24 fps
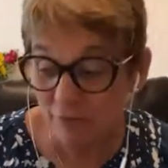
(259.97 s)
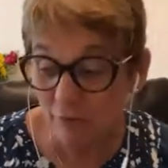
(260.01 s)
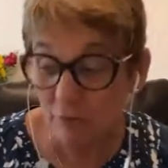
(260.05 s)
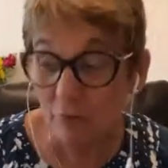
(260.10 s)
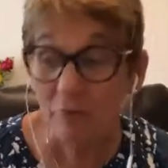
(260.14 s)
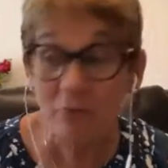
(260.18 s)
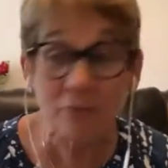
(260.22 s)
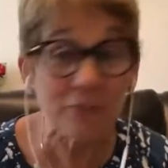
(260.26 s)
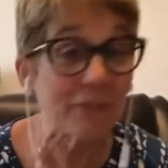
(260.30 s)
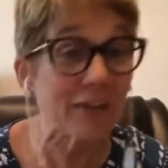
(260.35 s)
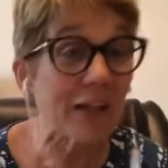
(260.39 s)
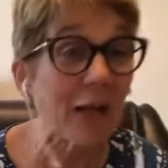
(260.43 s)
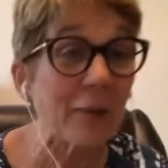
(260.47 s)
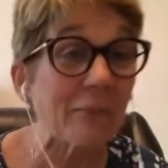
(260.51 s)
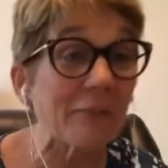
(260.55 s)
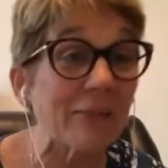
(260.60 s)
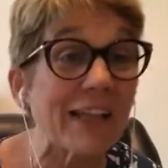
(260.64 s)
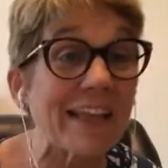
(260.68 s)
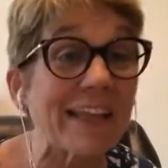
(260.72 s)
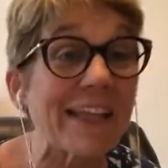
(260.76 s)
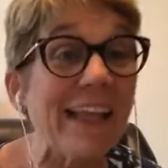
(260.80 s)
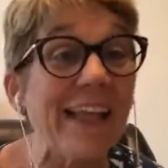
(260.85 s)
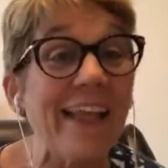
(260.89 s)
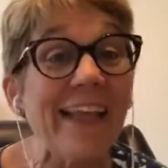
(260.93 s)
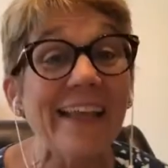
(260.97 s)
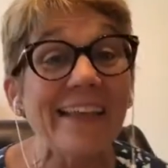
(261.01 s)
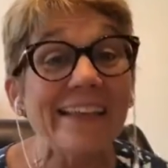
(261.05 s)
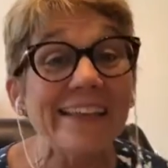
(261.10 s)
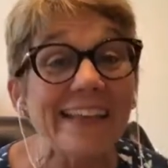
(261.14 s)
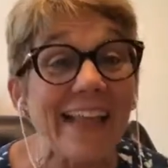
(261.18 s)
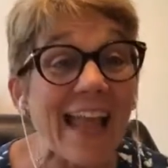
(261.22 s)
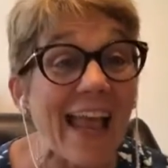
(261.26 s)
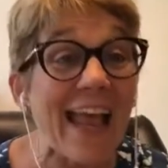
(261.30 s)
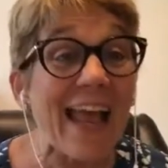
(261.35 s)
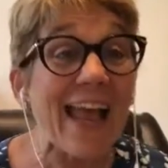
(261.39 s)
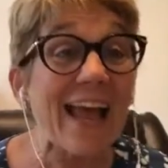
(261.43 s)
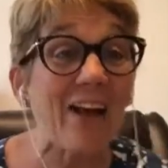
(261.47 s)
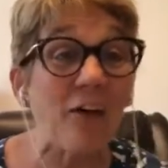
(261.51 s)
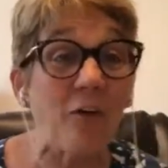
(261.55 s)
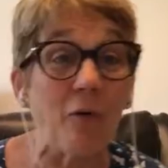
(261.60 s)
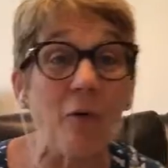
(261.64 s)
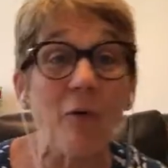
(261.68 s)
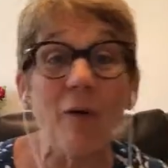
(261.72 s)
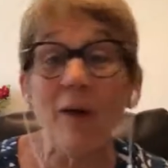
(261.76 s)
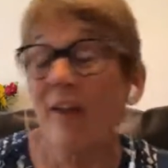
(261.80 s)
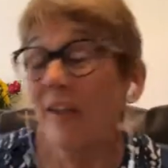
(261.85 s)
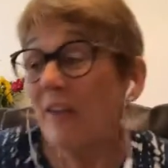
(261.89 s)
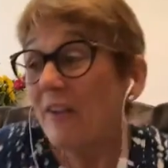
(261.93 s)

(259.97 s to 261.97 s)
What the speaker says: over? And I'm like, now.